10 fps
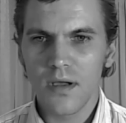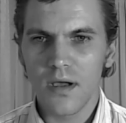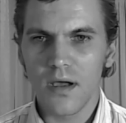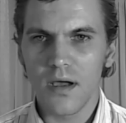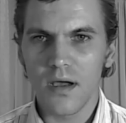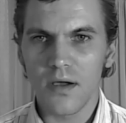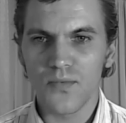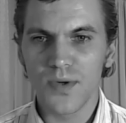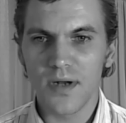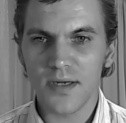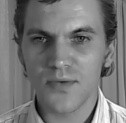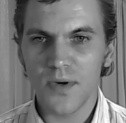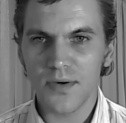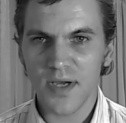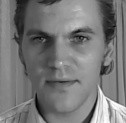Would like to
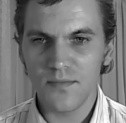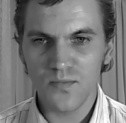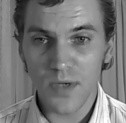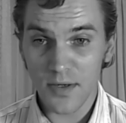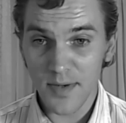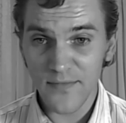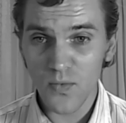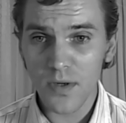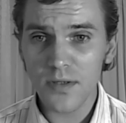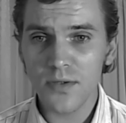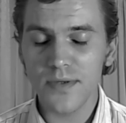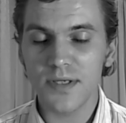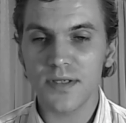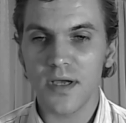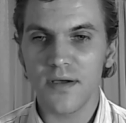welcome everyone who
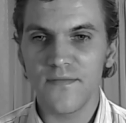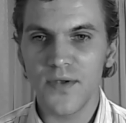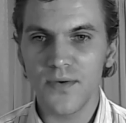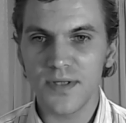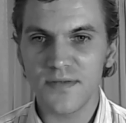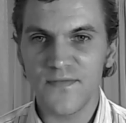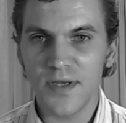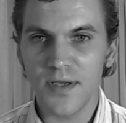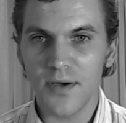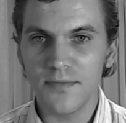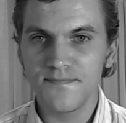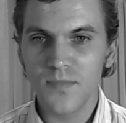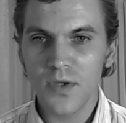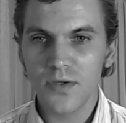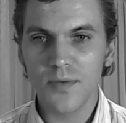is viewing this video,
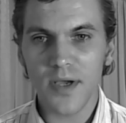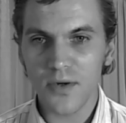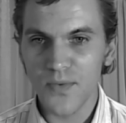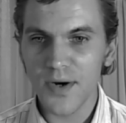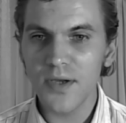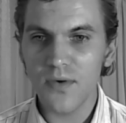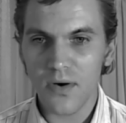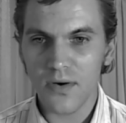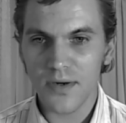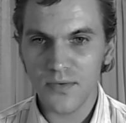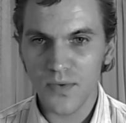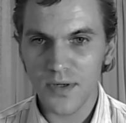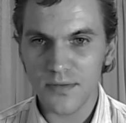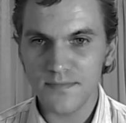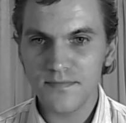no matter where you are in the
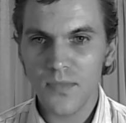world.